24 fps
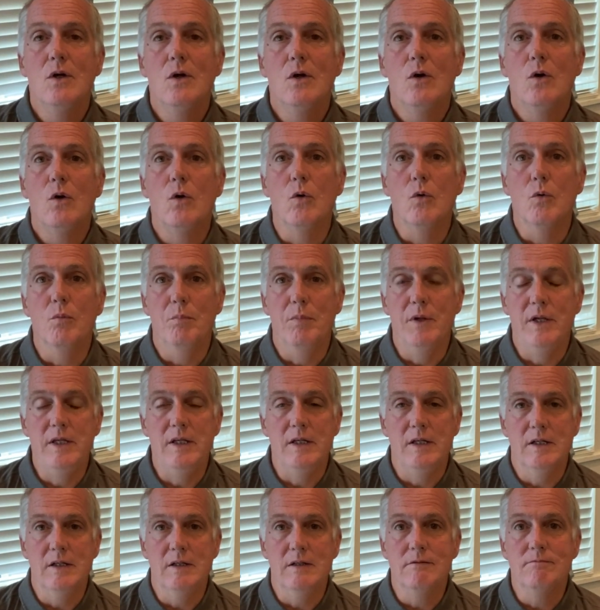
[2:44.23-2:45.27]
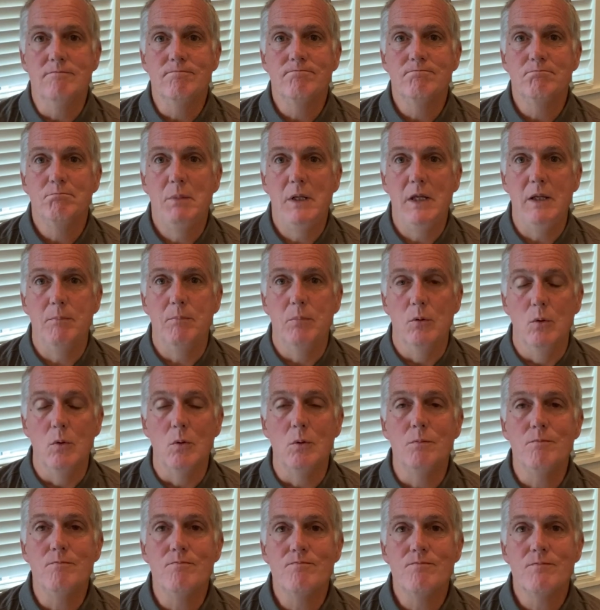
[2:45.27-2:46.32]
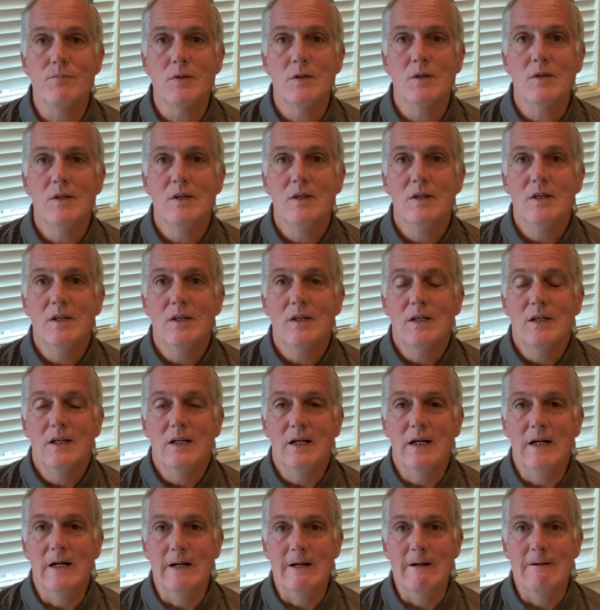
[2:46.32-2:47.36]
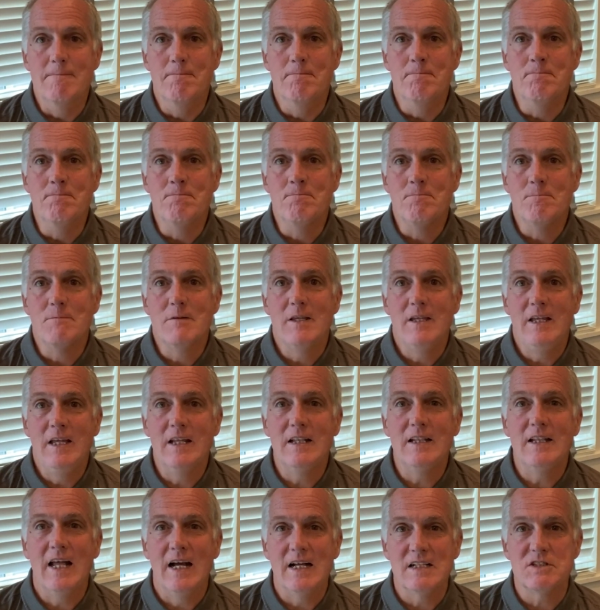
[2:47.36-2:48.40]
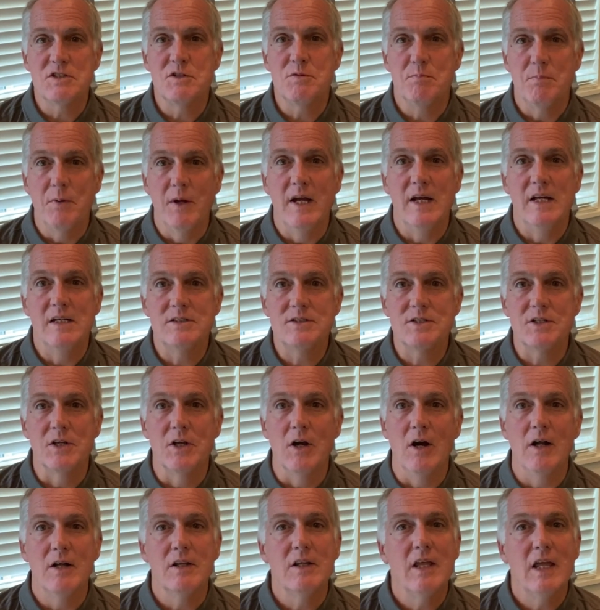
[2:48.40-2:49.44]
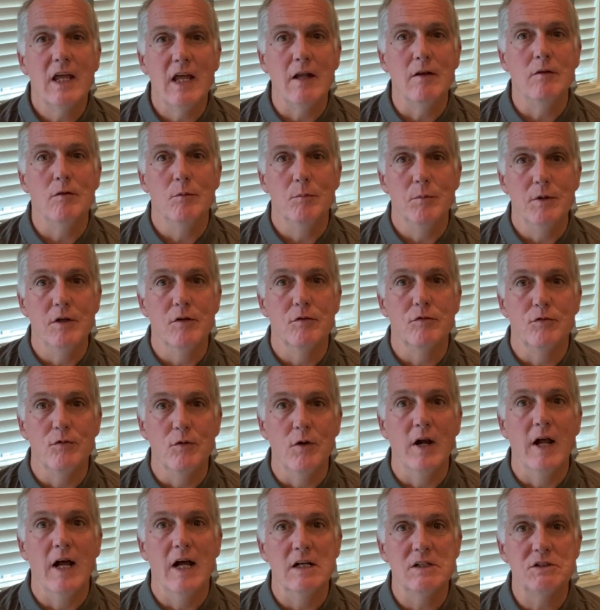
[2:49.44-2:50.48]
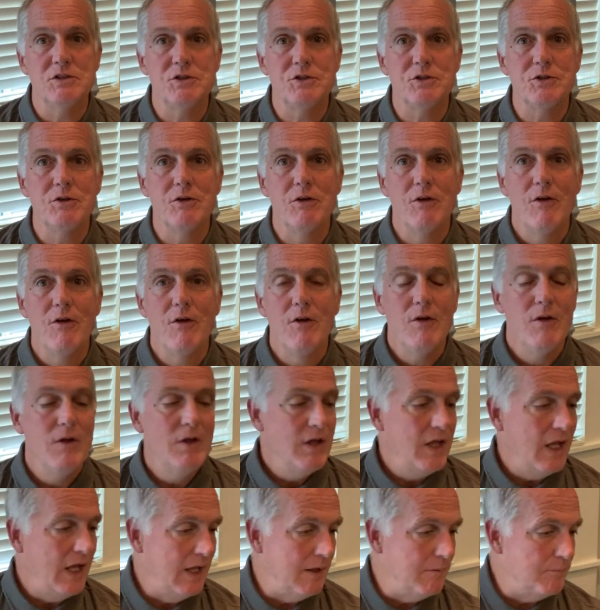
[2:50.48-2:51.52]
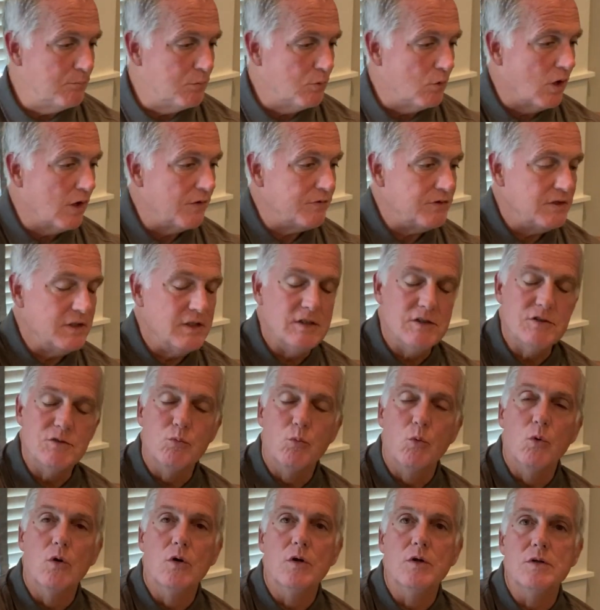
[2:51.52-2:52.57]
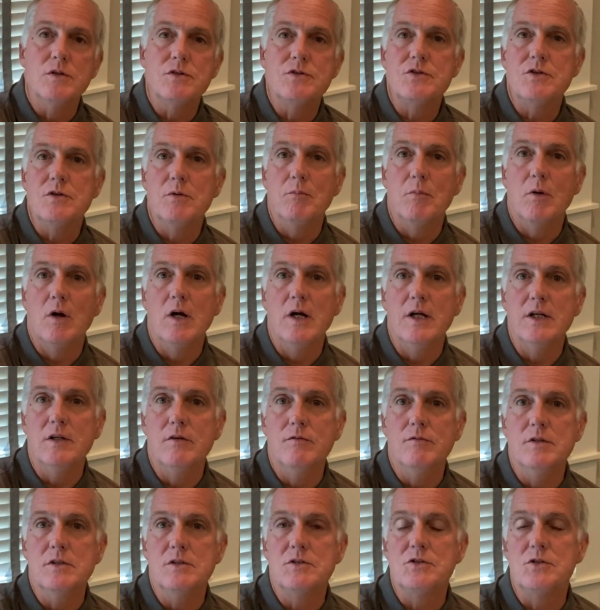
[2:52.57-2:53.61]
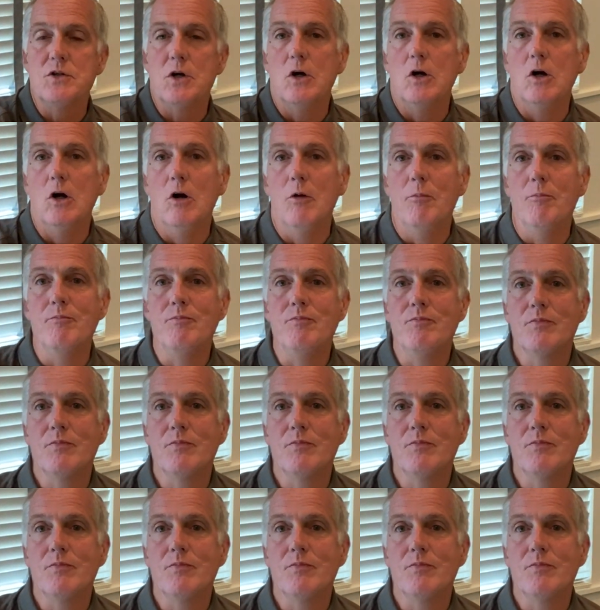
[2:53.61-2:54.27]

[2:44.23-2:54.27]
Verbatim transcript: whole being people. Um, in that space, God came to me afresh and brought these words to mind of this psalm